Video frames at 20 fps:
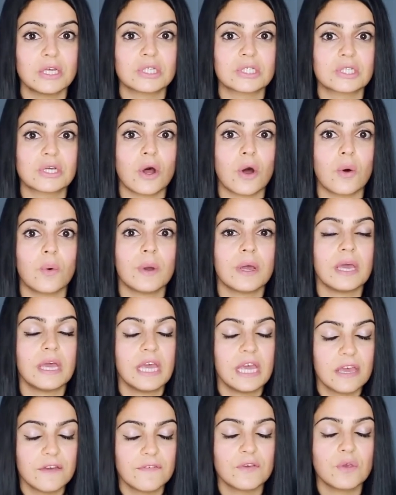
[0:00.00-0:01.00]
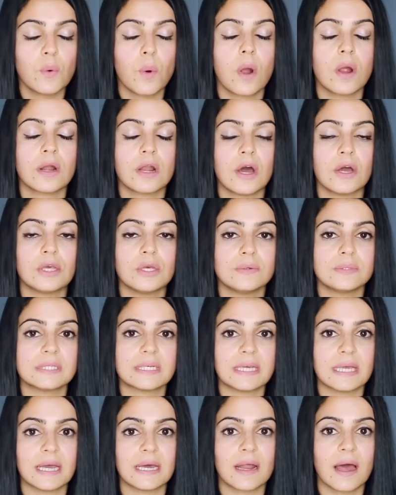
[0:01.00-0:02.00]
So if you are not
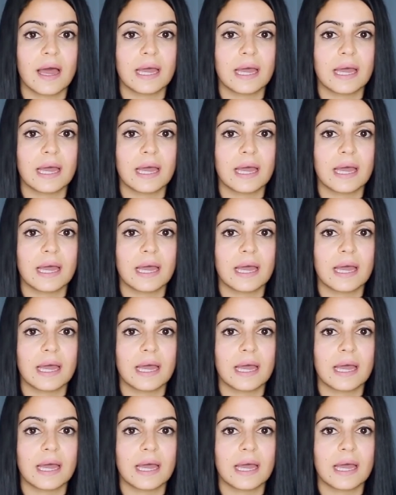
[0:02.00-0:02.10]
using it,